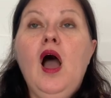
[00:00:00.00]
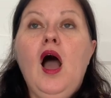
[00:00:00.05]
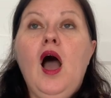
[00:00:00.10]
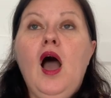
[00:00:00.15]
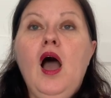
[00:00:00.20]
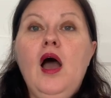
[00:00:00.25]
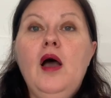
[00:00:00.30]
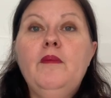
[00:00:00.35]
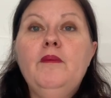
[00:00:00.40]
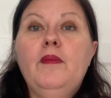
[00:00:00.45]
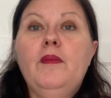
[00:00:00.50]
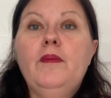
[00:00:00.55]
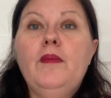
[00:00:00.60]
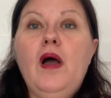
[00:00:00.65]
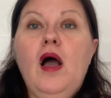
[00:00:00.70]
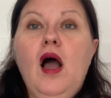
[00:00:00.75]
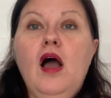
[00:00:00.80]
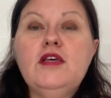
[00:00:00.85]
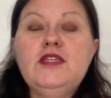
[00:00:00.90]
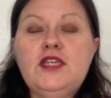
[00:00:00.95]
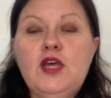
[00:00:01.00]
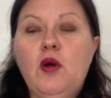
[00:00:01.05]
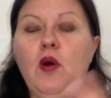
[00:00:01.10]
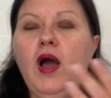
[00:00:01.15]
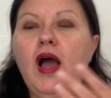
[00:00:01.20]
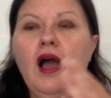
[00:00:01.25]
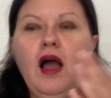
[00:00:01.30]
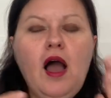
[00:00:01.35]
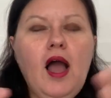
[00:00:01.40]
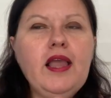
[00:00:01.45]
So
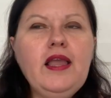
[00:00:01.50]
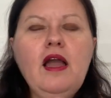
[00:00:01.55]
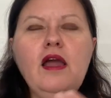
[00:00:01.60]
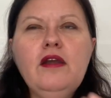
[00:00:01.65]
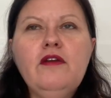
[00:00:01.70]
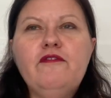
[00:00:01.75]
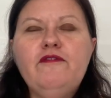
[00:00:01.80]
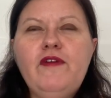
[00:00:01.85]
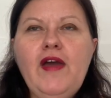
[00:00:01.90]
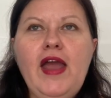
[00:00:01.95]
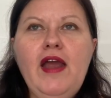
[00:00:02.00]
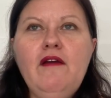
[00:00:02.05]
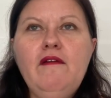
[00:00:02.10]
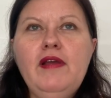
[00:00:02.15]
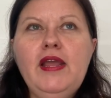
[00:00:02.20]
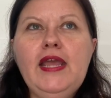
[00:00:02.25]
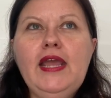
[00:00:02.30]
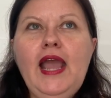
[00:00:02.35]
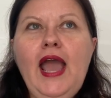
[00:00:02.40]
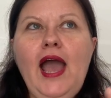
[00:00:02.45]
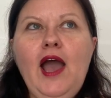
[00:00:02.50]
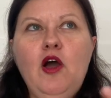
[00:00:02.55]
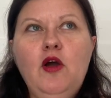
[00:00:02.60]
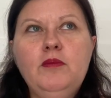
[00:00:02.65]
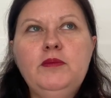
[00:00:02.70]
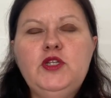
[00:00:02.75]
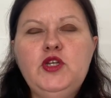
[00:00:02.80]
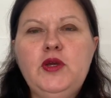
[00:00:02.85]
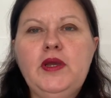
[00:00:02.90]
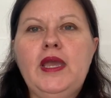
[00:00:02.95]
I kind of vary how
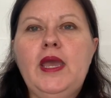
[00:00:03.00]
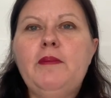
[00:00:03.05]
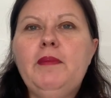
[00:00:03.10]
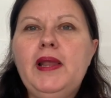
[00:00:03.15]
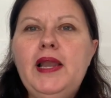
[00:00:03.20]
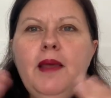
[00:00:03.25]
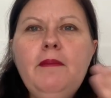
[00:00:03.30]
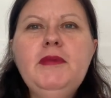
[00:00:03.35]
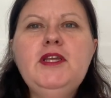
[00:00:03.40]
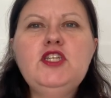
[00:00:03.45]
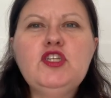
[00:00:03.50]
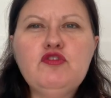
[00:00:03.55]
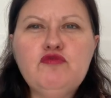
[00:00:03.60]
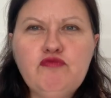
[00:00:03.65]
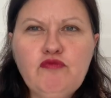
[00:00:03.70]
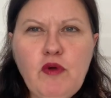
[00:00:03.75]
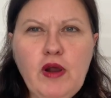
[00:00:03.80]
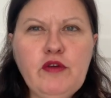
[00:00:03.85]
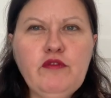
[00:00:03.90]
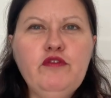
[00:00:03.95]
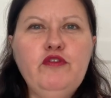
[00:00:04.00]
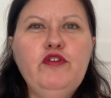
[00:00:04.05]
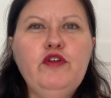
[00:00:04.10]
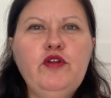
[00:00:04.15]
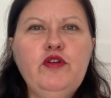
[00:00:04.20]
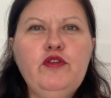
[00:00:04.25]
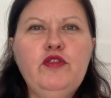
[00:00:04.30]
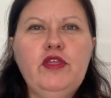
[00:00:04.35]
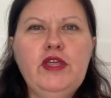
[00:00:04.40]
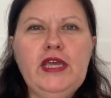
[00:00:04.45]
I'm doing it, but let me just run
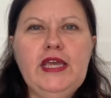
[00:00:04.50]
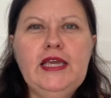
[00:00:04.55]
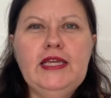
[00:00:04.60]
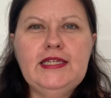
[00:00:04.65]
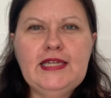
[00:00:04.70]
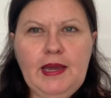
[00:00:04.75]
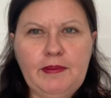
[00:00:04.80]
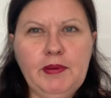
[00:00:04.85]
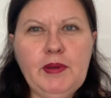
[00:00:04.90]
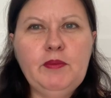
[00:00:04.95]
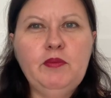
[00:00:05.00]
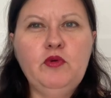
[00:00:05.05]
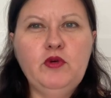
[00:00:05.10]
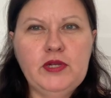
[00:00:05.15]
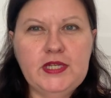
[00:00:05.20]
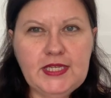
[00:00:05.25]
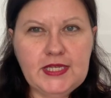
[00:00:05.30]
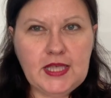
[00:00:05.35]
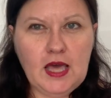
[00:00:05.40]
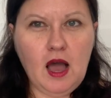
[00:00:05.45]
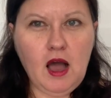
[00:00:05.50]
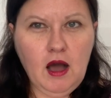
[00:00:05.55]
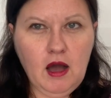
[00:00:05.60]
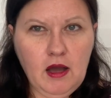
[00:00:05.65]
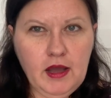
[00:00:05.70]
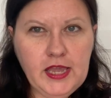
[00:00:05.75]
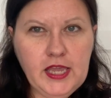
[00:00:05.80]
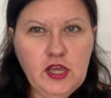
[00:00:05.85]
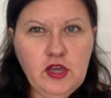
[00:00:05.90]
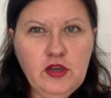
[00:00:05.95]
through the tapping points that
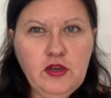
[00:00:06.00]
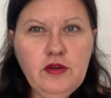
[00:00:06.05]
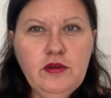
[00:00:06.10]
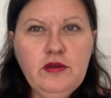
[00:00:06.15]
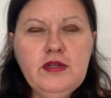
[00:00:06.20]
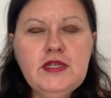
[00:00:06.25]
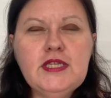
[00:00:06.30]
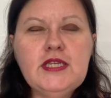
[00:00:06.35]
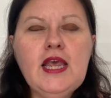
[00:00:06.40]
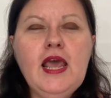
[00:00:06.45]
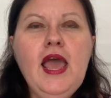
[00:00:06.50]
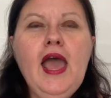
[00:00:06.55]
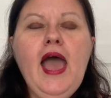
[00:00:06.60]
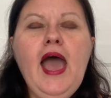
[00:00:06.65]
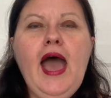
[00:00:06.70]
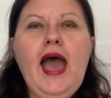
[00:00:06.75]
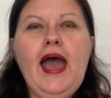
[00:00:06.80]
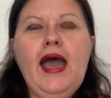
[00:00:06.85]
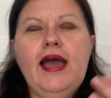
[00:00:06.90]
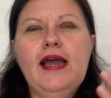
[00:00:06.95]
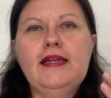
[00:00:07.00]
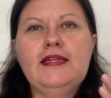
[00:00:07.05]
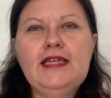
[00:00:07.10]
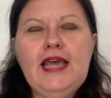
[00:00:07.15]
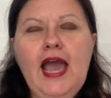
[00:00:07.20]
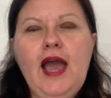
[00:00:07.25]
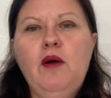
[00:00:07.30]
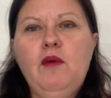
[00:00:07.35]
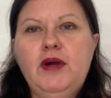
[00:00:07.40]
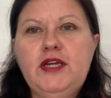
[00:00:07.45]
I use and
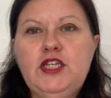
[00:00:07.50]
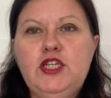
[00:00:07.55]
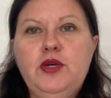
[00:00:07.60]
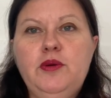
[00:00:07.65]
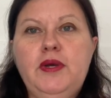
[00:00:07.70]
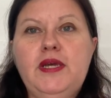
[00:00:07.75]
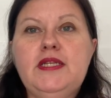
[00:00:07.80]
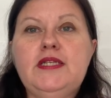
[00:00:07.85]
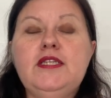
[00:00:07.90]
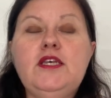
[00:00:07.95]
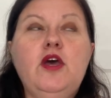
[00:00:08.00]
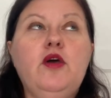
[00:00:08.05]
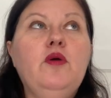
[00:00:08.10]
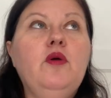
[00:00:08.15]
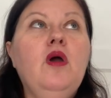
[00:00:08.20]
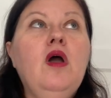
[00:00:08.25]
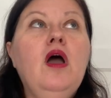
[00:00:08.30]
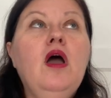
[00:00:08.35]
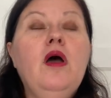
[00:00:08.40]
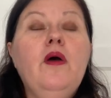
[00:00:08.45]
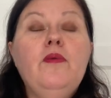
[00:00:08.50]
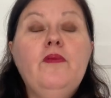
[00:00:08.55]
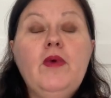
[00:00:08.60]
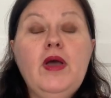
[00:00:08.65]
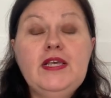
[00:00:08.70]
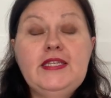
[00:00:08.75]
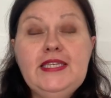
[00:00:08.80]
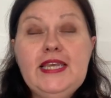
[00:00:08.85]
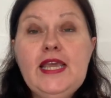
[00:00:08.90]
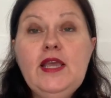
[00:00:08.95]
how I do it. So
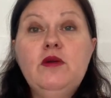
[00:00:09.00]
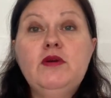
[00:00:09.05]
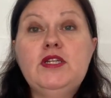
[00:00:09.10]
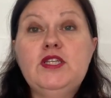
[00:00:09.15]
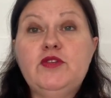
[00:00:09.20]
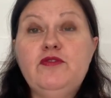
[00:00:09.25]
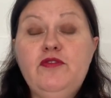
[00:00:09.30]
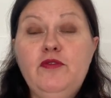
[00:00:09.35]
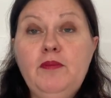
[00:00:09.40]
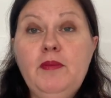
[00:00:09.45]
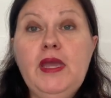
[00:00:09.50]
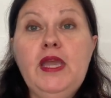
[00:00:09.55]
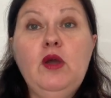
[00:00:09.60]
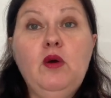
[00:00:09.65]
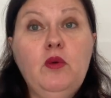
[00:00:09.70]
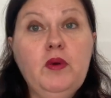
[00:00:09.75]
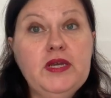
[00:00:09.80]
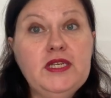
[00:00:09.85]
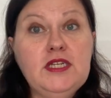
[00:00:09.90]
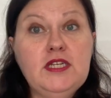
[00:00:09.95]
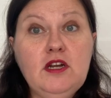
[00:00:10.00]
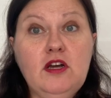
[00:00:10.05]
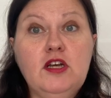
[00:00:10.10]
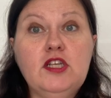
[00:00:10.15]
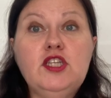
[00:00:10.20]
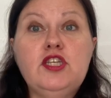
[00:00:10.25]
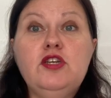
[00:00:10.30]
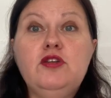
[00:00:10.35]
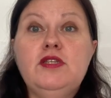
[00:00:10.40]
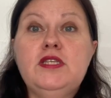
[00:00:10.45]
a sequence for me always
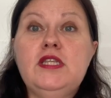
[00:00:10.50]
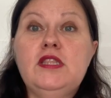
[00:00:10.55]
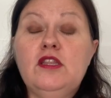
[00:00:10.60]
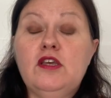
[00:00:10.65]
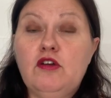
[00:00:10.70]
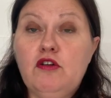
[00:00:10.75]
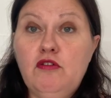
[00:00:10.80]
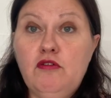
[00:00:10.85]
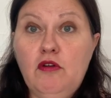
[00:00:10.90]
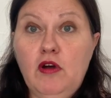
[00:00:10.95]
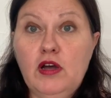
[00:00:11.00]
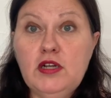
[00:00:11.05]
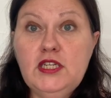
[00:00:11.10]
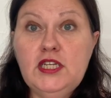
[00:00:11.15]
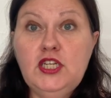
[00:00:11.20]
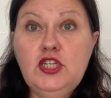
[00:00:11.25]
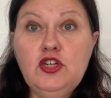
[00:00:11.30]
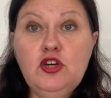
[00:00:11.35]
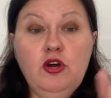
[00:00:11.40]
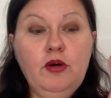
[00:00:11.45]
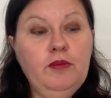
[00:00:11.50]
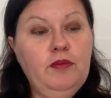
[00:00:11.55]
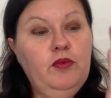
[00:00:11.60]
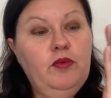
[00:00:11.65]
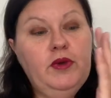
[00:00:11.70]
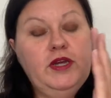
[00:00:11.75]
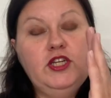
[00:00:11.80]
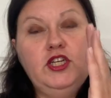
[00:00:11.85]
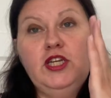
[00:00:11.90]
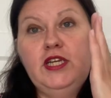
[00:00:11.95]
starts using the karate chop,
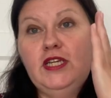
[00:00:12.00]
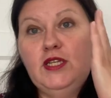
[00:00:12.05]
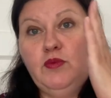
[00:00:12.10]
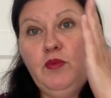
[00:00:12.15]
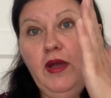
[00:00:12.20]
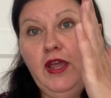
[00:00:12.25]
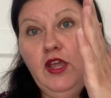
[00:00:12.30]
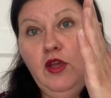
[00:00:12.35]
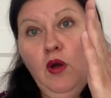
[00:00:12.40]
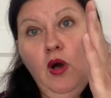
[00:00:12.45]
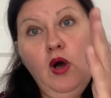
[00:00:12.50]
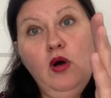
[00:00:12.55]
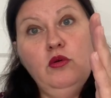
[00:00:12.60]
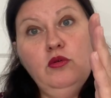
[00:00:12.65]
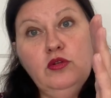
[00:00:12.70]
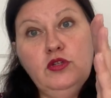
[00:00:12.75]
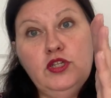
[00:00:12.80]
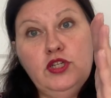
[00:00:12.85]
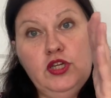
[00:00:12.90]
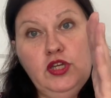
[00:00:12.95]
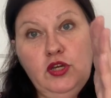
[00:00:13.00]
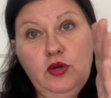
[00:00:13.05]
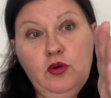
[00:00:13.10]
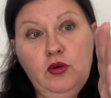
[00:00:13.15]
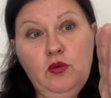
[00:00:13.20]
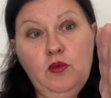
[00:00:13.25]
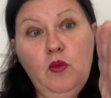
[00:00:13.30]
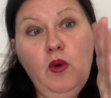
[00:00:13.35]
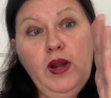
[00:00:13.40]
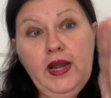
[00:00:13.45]
which is where you hold your
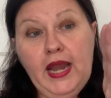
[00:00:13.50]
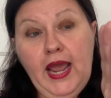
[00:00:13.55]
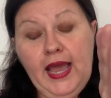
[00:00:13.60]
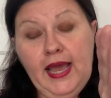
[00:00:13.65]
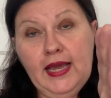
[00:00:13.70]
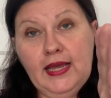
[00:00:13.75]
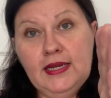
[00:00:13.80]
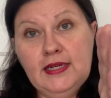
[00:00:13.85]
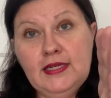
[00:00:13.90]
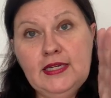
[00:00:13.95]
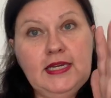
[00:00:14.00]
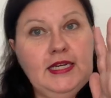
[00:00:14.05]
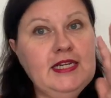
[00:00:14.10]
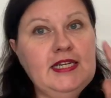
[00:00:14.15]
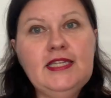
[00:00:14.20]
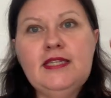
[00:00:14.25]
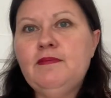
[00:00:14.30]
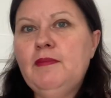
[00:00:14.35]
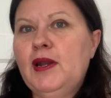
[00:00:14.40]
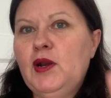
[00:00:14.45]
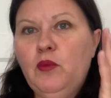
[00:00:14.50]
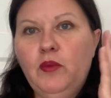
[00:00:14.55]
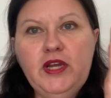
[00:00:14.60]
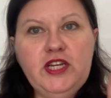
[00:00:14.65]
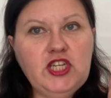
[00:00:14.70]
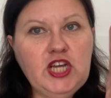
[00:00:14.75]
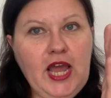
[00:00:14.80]
one hand, and it doesn't matter which